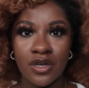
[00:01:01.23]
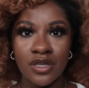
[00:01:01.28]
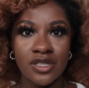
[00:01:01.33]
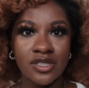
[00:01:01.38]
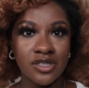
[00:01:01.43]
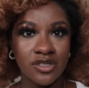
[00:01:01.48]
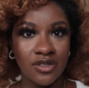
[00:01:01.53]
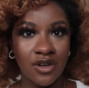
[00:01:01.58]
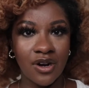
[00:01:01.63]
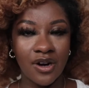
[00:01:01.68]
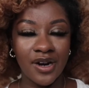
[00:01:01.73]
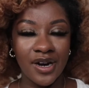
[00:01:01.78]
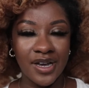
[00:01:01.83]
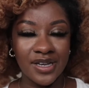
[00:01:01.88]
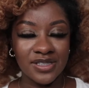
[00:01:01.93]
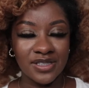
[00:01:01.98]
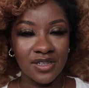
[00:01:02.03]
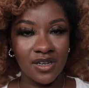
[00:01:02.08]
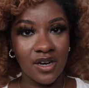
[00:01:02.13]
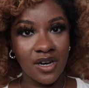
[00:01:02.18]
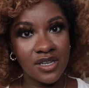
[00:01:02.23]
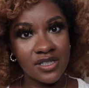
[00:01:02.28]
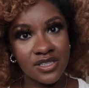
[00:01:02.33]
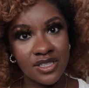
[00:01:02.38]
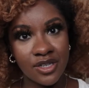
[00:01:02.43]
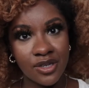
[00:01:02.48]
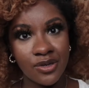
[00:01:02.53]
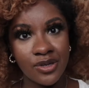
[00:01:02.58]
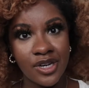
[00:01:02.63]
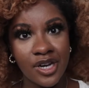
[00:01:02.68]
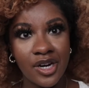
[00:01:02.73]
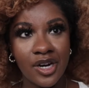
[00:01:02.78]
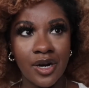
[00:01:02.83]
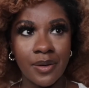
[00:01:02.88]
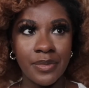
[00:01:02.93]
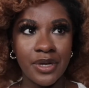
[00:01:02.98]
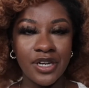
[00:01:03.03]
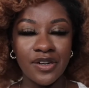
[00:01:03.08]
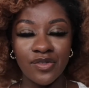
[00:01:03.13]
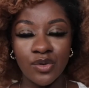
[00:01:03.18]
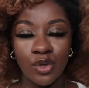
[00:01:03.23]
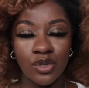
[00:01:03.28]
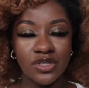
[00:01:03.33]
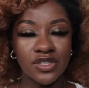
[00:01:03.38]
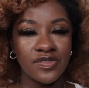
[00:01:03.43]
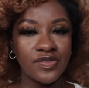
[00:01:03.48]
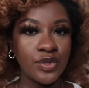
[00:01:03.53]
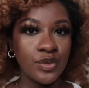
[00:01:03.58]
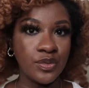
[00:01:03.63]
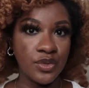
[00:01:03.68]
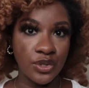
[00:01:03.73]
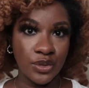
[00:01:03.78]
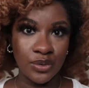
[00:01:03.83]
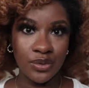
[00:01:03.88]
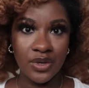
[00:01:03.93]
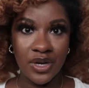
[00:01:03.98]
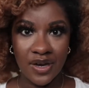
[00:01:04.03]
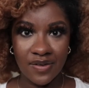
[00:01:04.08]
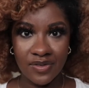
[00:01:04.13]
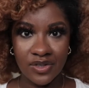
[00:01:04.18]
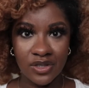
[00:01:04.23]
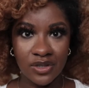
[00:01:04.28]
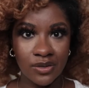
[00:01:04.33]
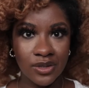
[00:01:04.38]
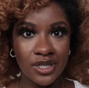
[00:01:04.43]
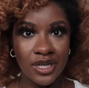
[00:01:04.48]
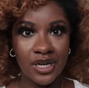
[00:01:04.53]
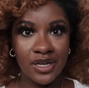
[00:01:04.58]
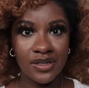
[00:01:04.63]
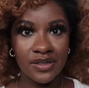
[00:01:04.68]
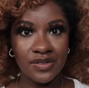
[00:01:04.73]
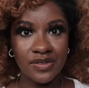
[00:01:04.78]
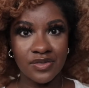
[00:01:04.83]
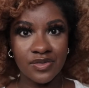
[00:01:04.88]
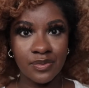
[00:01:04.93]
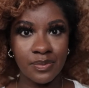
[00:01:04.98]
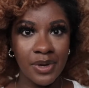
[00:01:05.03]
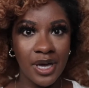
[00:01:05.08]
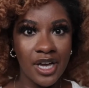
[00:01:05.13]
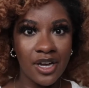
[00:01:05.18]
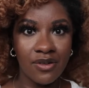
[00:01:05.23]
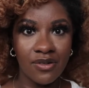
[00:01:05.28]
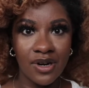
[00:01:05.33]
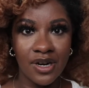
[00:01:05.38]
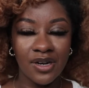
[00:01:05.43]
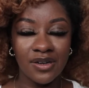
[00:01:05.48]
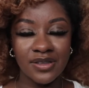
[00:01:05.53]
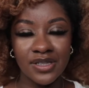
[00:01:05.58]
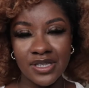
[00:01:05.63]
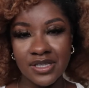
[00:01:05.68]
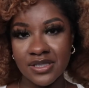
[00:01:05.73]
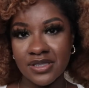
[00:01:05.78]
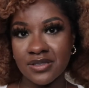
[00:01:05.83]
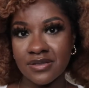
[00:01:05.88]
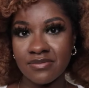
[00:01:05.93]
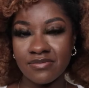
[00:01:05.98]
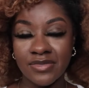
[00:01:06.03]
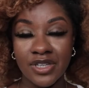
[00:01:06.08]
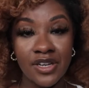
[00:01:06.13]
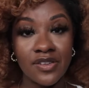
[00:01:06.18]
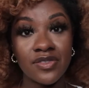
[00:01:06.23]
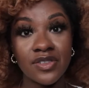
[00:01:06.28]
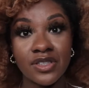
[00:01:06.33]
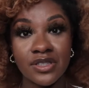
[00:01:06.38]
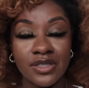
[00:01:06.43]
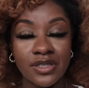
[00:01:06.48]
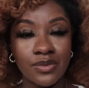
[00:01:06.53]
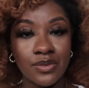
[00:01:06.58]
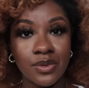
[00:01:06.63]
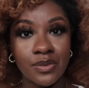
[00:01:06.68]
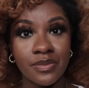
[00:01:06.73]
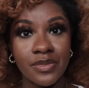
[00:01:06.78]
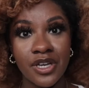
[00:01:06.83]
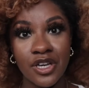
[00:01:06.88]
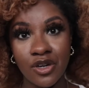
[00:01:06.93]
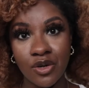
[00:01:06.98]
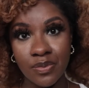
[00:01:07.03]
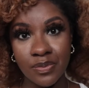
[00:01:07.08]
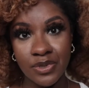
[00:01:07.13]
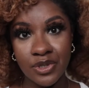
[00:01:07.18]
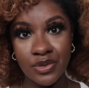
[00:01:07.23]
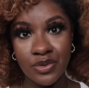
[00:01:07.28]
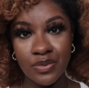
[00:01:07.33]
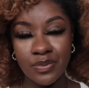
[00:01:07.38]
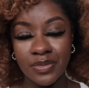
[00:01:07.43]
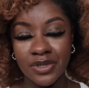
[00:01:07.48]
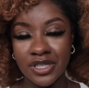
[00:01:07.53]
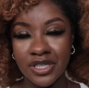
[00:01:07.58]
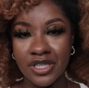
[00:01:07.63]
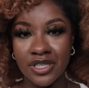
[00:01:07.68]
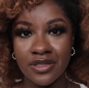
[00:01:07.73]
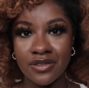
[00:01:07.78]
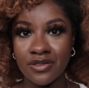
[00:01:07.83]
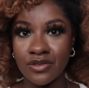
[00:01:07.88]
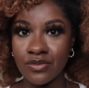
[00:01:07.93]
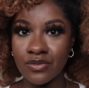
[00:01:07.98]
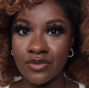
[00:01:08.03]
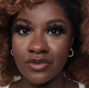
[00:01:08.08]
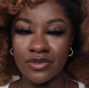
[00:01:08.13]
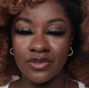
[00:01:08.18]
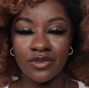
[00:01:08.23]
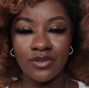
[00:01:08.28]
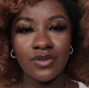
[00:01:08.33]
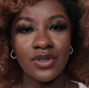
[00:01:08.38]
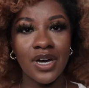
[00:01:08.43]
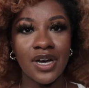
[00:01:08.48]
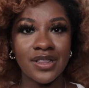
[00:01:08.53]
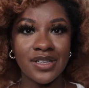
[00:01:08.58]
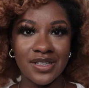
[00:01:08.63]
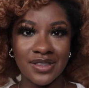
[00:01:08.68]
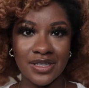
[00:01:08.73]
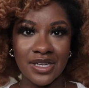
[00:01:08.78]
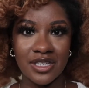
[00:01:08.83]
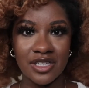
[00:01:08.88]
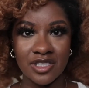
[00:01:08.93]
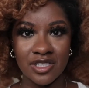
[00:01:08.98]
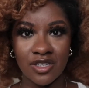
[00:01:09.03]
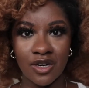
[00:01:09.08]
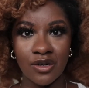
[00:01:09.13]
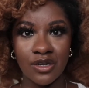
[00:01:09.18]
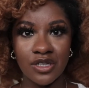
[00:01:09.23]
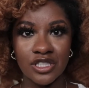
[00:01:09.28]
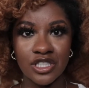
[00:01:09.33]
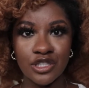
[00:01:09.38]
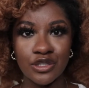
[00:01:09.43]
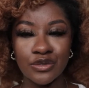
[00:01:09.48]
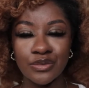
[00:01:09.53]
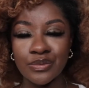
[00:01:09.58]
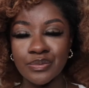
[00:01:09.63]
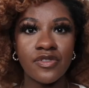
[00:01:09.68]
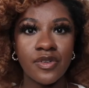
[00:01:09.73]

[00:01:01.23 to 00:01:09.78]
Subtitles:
start as a content creator. I mean, of course, if you do have a creative background, that's definitely will help you, but you do not let that discourage you.